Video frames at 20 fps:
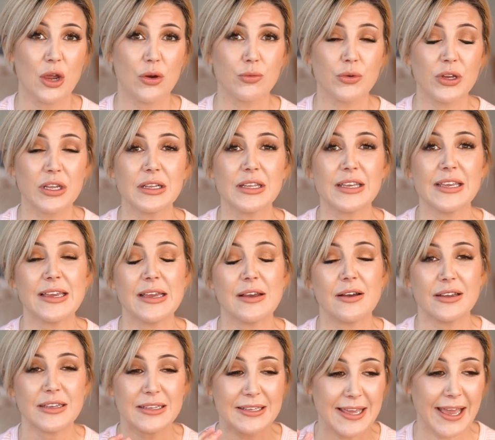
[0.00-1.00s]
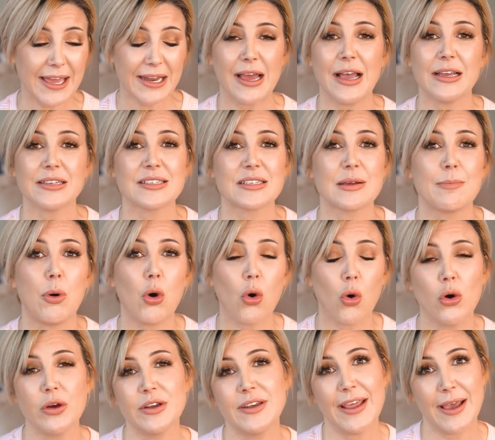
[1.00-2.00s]
Really get a
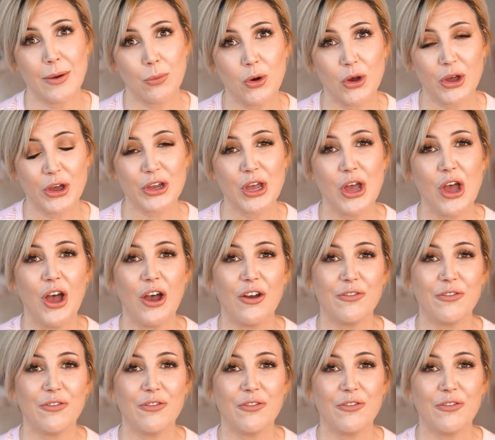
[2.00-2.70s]
support network